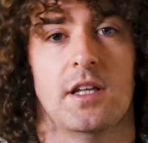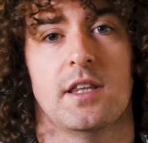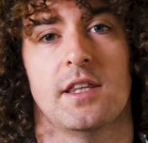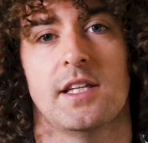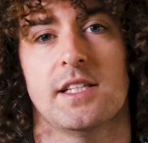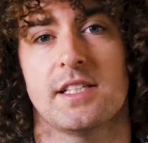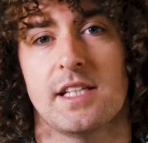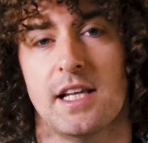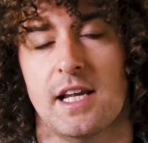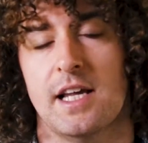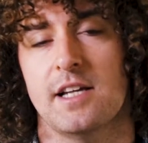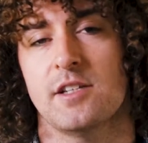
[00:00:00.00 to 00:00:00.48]

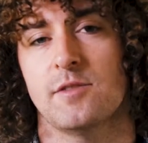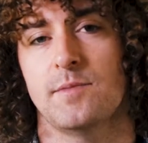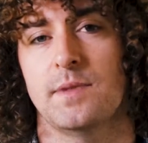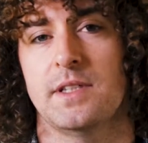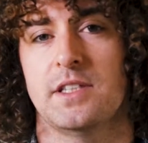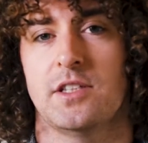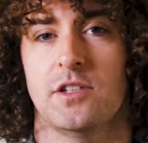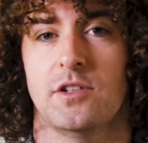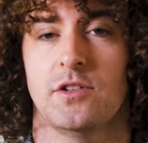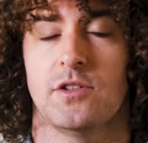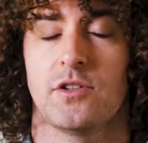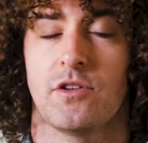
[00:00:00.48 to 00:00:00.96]
This allows me
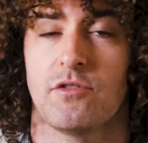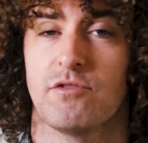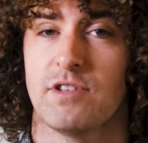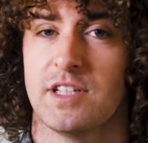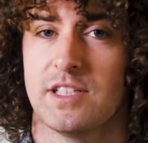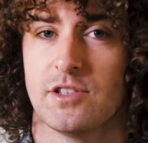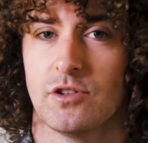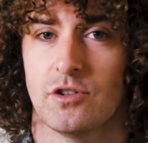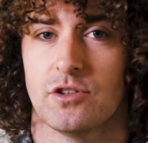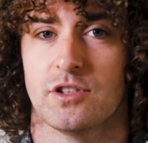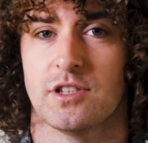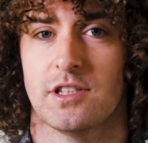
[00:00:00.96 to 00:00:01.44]
to use 3
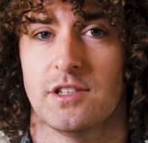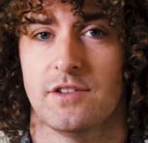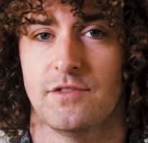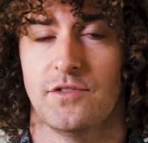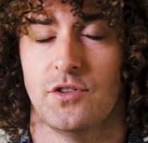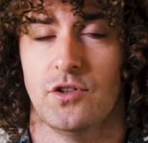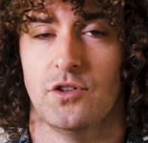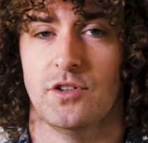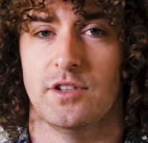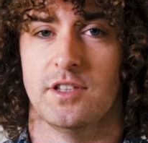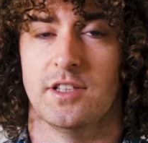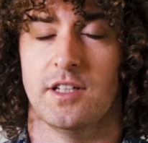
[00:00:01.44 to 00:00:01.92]
sources of
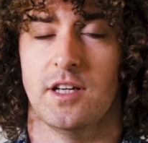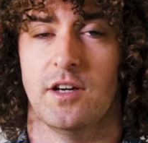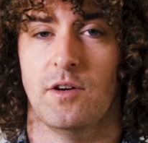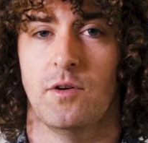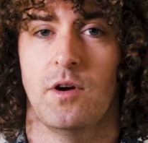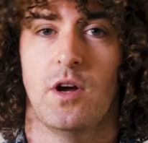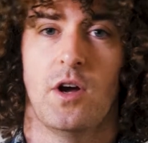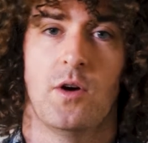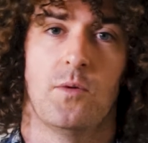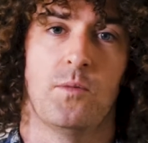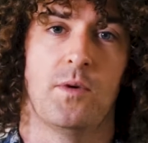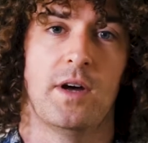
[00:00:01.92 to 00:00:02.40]
audio
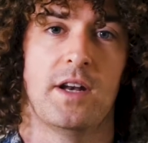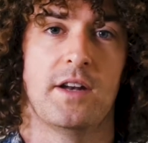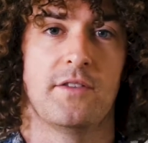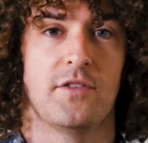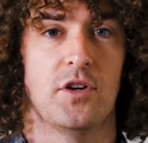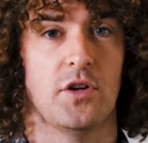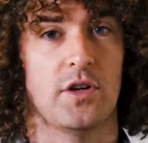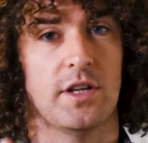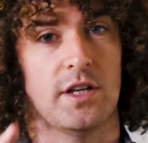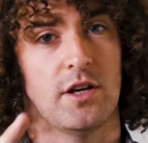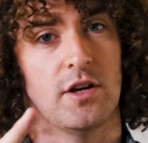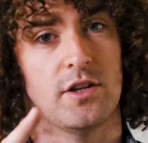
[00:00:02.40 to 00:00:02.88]
when I've
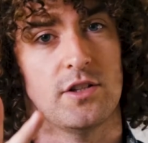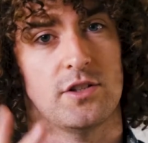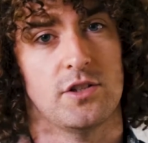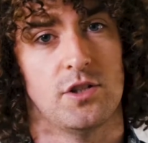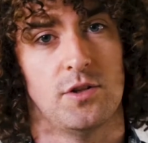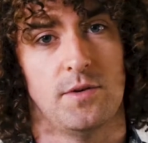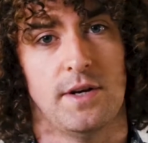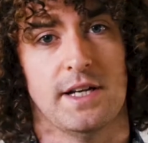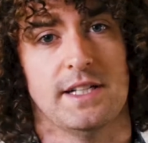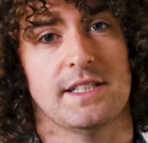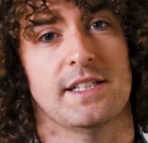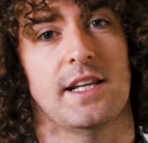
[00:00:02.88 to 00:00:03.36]
only got
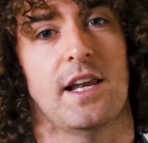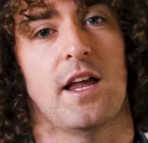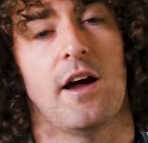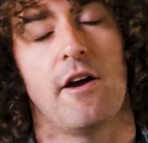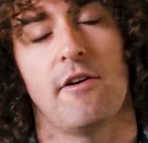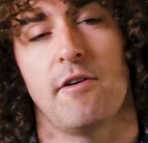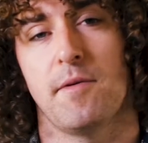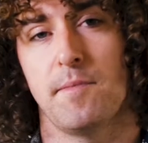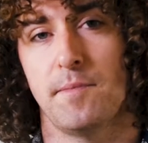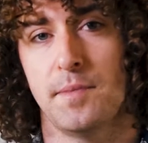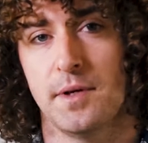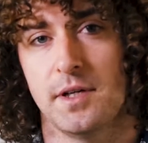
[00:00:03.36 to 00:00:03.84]
2
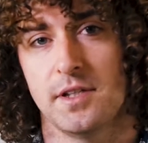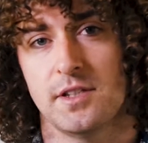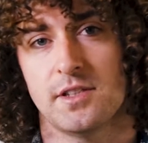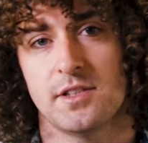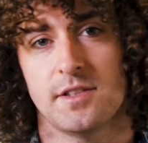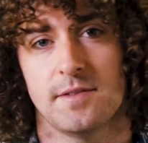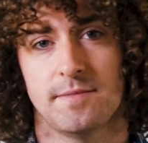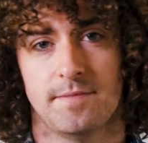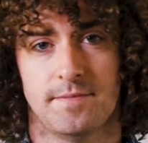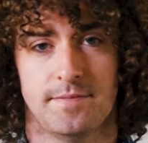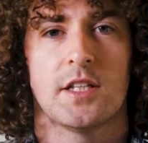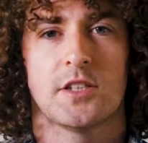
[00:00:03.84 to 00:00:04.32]
XLR
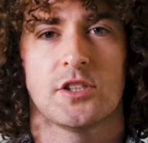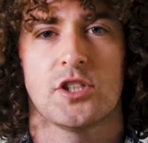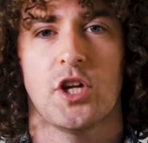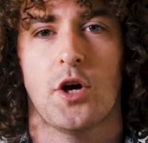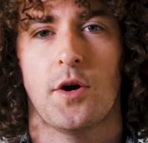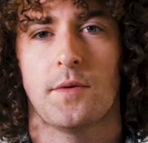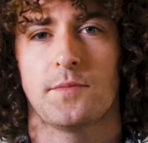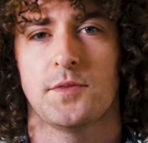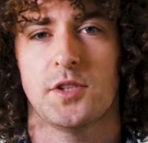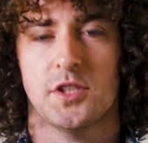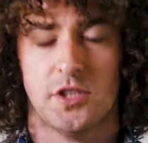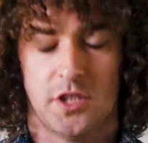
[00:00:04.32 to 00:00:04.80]
inputs. So
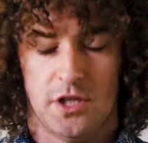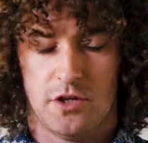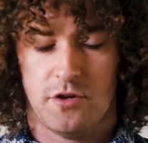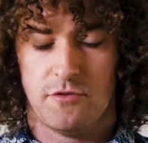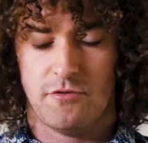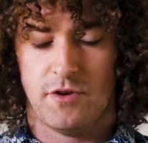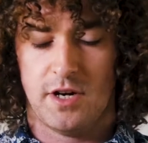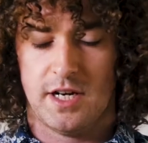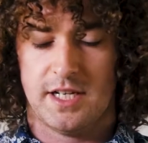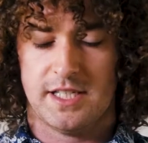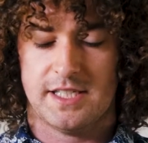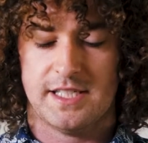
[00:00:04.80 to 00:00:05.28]
I'm just gonna
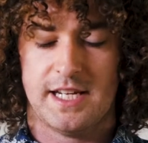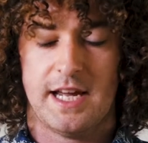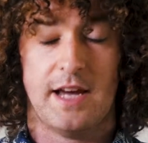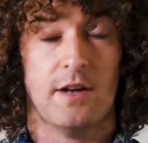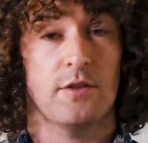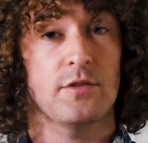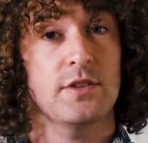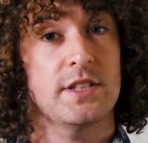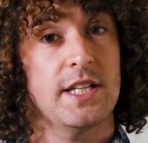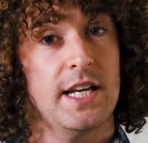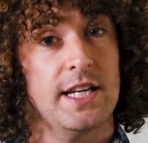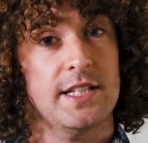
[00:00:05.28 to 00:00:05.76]
run a
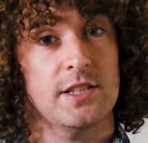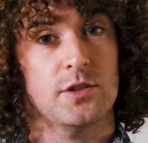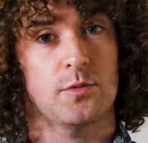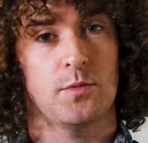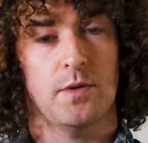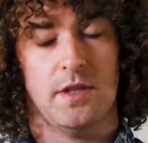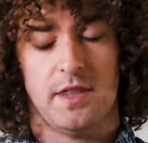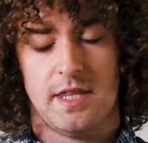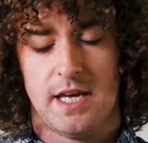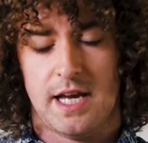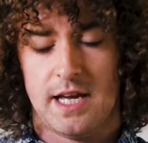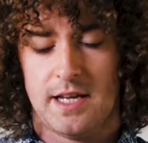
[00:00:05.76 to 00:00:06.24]
sound test
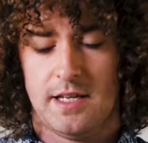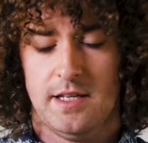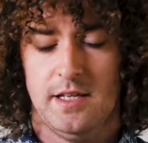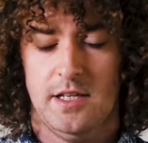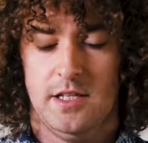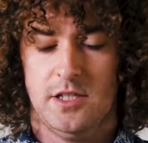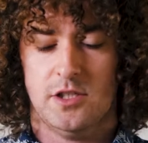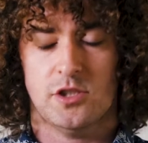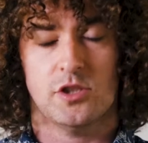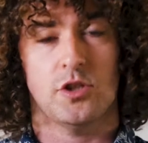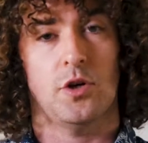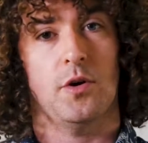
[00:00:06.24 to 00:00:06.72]
with that.
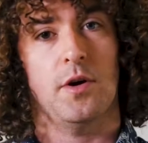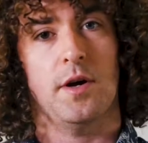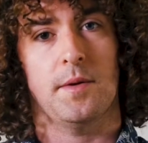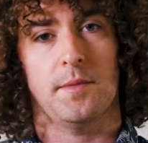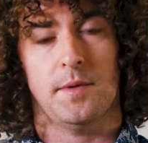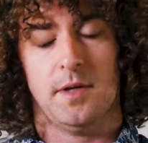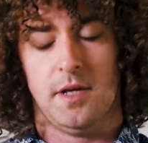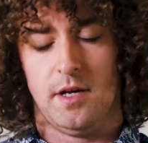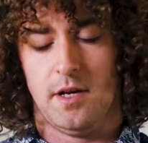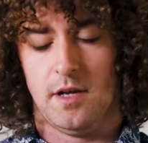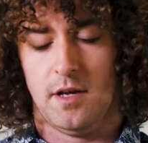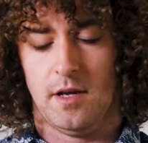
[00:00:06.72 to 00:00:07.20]
So I'm
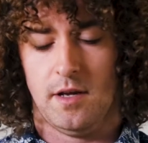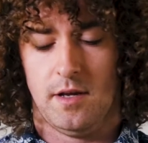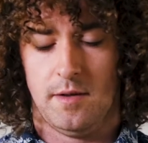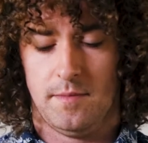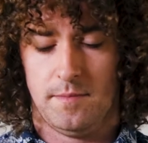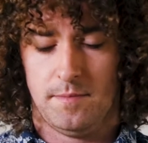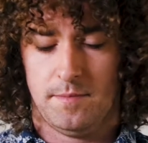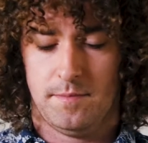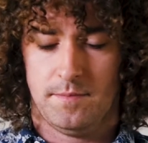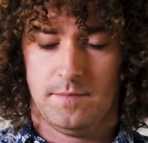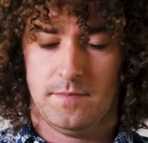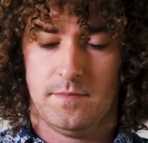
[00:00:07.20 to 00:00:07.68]
gonna
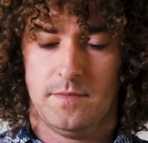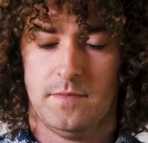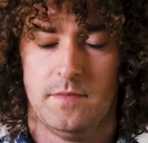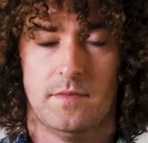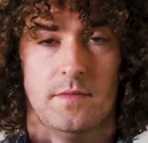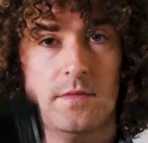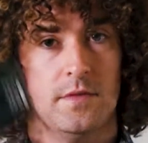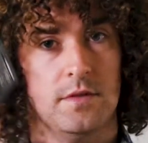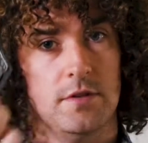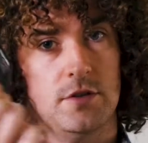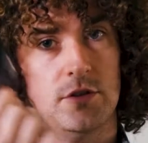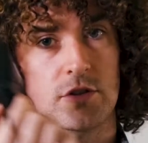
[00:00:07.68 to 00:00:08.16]

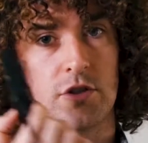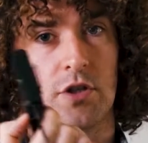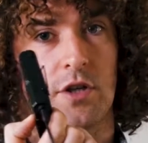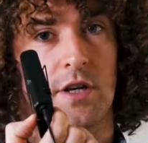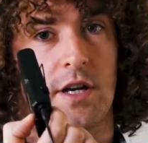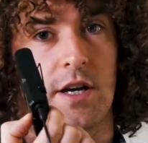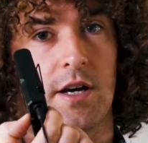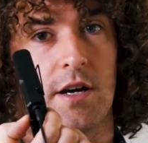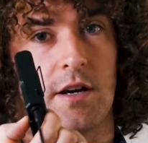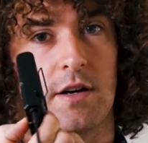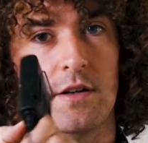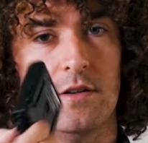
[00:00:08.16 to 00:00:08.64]
turn
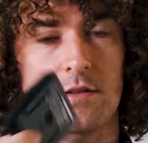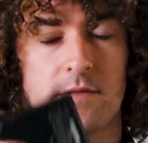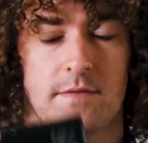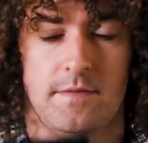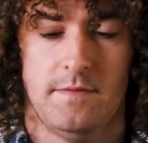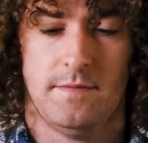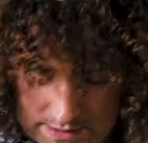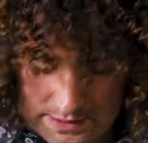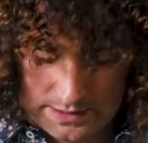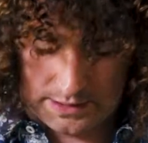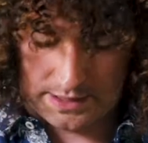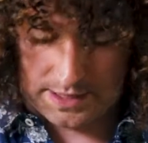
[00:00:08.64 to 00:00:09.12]
it on,
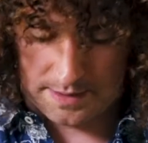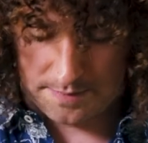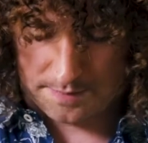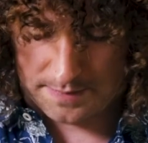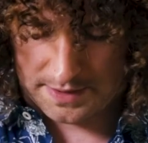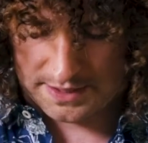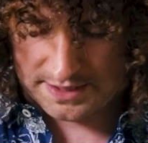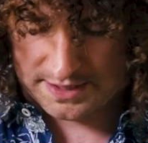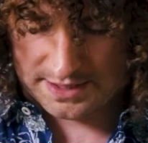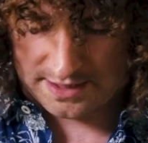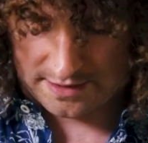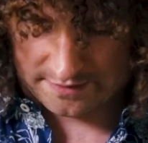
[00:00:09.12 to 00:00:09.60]
clip
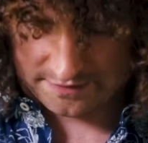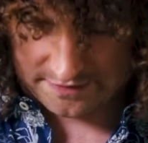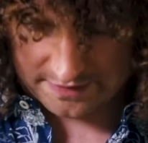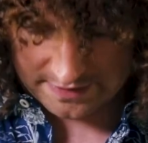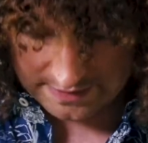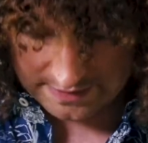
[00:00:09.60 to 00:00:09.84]
myself